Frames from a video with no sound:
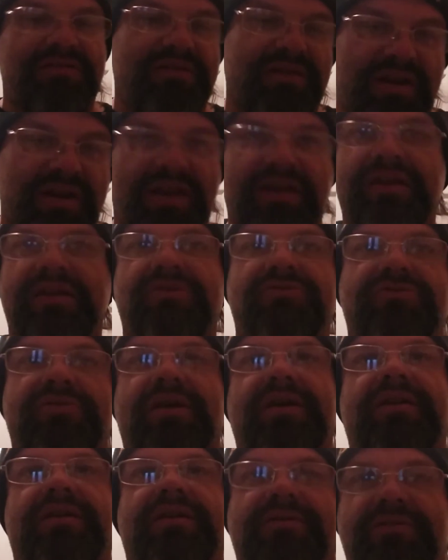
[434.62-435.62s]
then
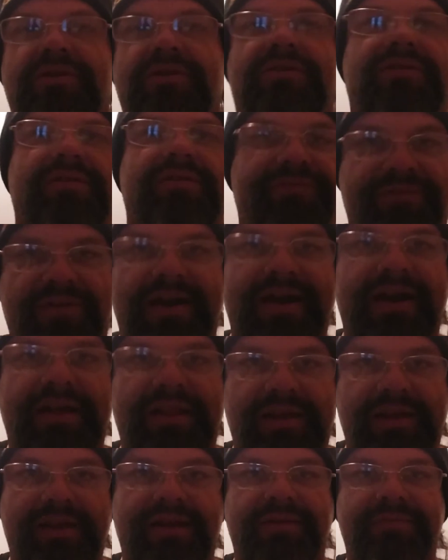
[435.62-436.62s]
now, oh
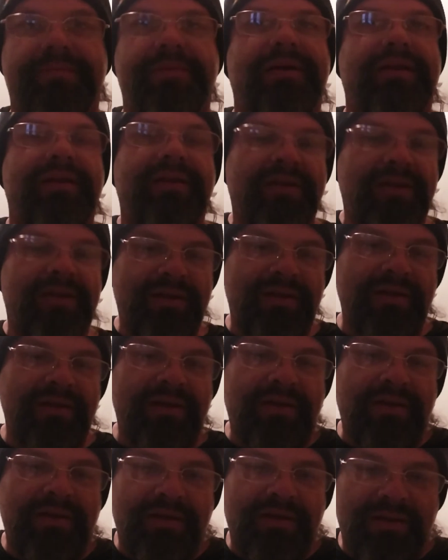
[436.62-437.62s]
my God, this is
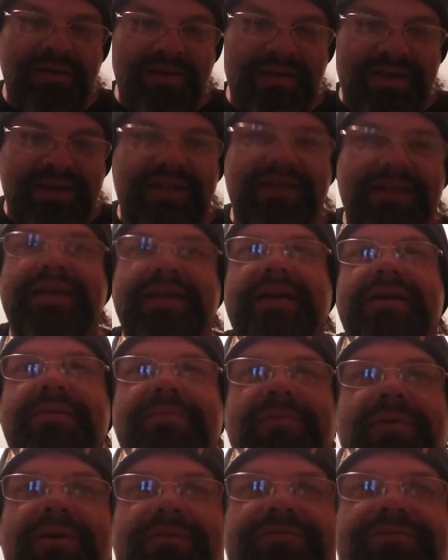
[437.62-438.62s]
the this is the
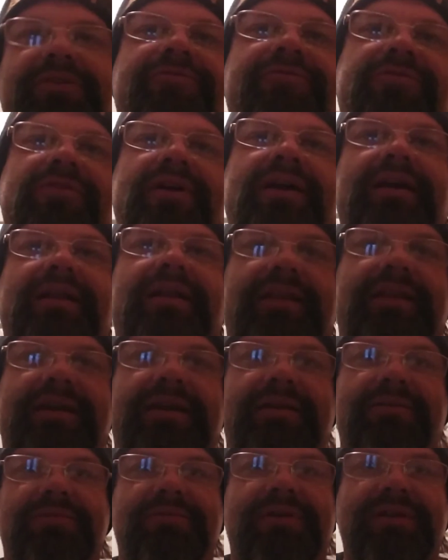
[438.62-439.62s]
part.
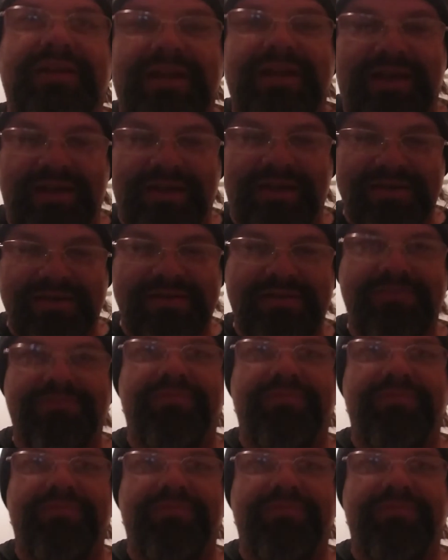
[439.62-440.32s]
This is where